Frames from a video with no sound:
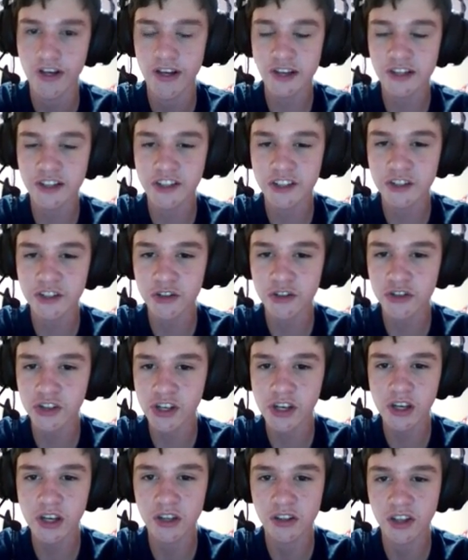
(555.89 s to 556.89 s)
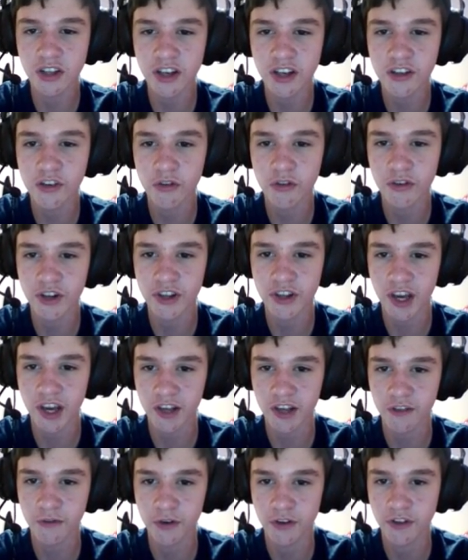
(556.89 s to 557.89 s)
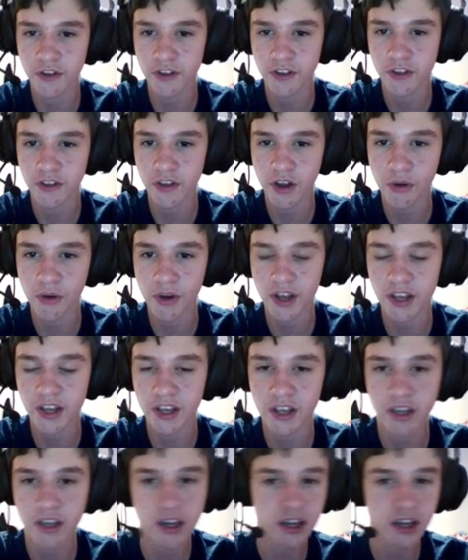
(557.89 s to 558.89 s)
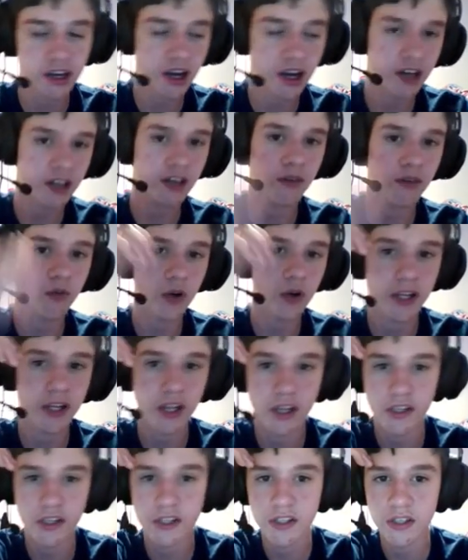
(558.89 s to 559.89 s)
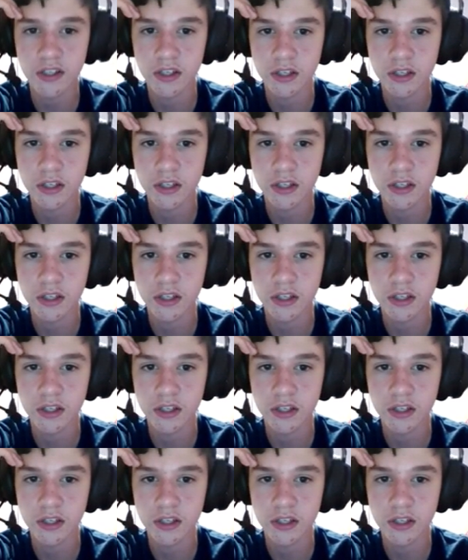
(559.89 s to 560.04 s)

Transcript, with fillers: I just usually glance over the text first, so that way I can get an idea of what it is.